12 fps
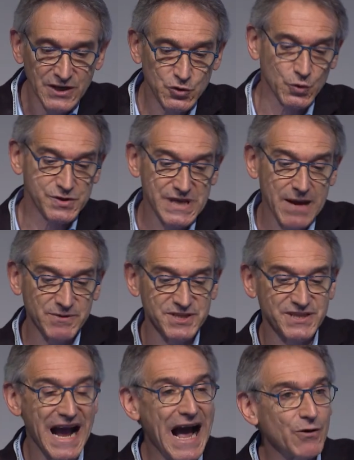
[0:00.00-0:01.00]
to
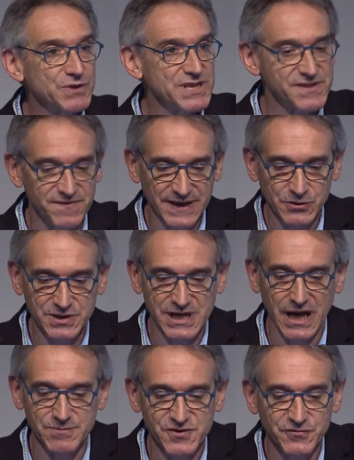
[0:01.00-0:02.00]
establish how these
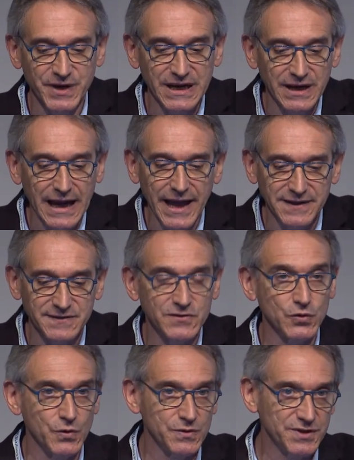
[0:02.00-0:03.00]
phenotypes relate
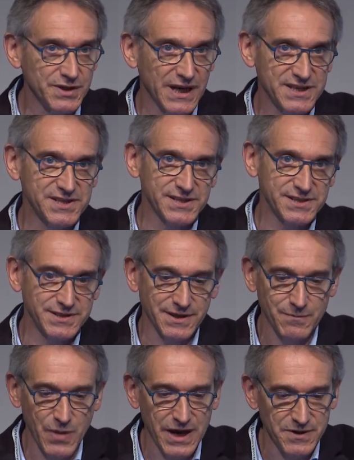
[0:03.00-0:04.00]
to the
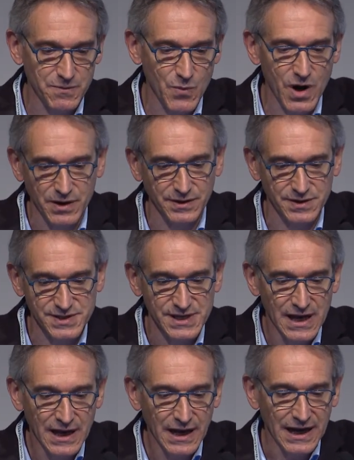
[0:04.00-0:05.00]
existing biomarkers,
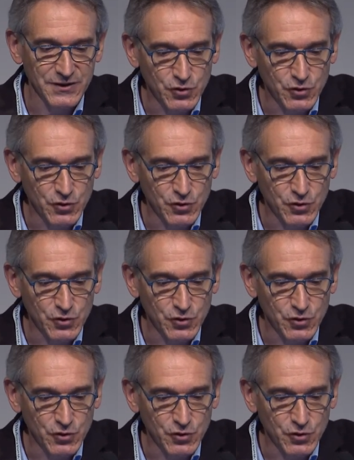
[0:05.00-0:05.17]
and